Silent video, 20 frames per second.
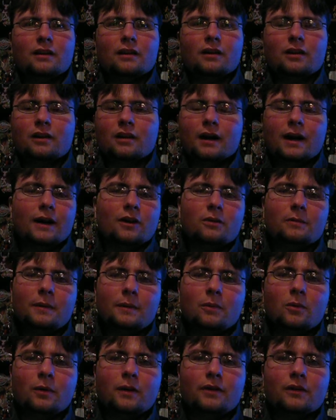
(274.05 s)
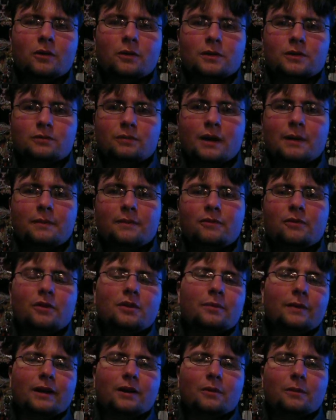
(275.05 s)
or I don't remember whether it was right before
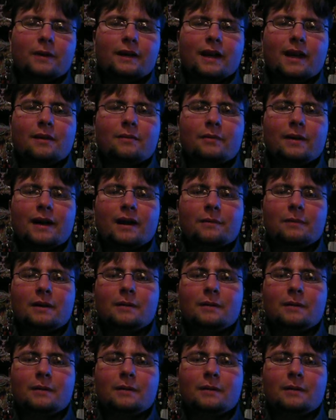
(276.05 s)
the break or we came back.